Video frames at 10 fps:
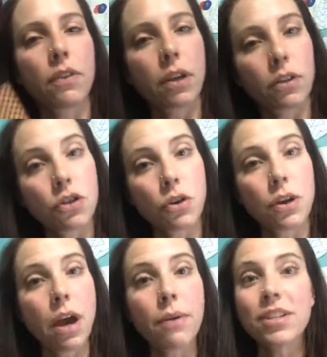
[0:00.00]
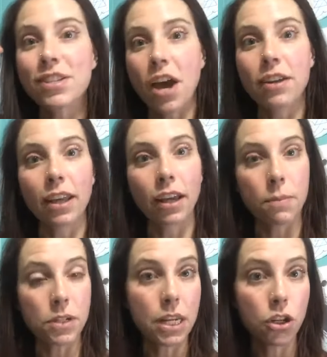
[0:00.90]
can show you how it's done. Like,
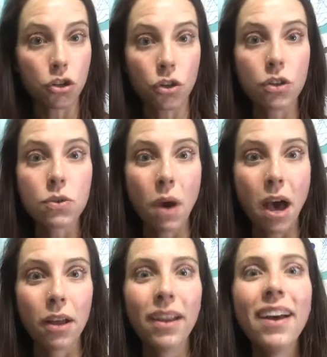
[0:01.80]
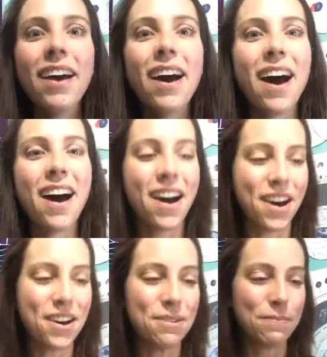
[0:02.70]
I'm a teacher as well.
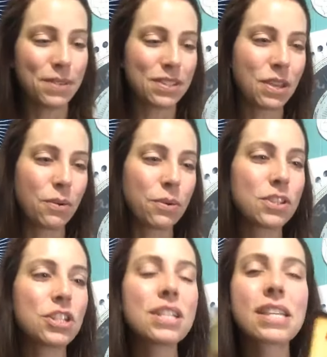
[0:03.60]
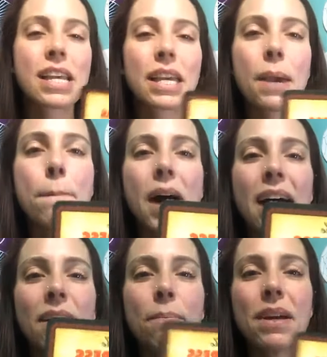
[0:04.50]
So she's like
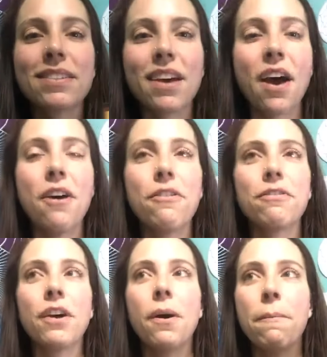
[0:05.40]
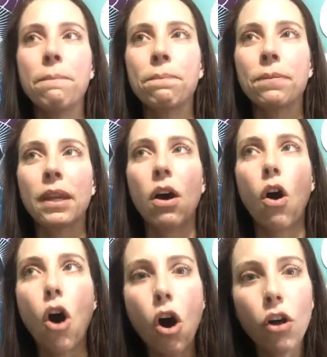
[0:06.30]
embodiment of
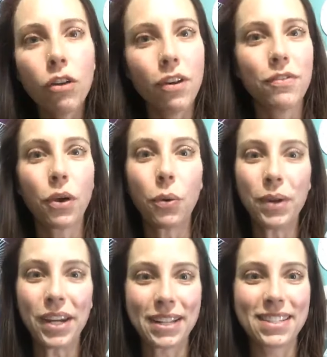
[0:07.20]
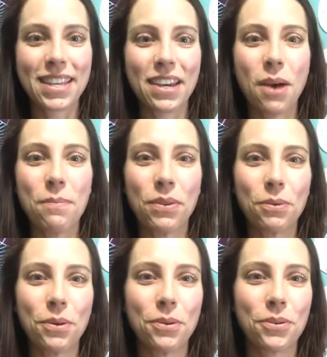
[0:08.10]
all of the queens that come
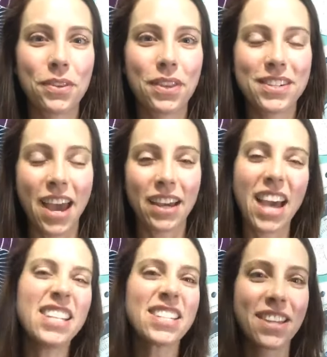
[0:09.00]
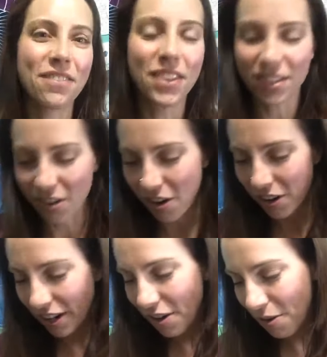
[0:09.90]
through the deck. I just love this
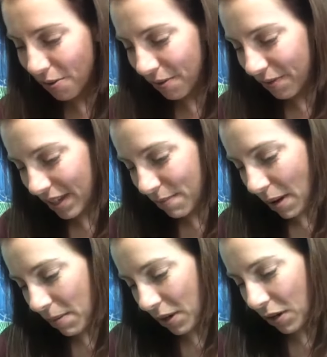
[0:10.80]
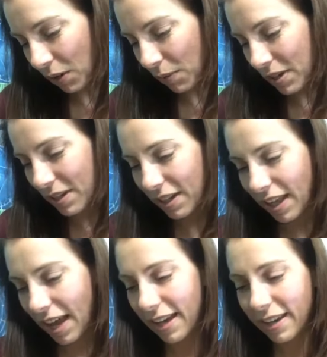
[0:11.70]
card. Oh, this might be a good one to
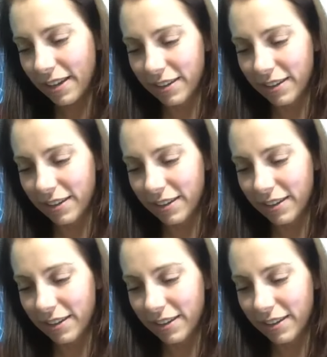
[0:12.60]
like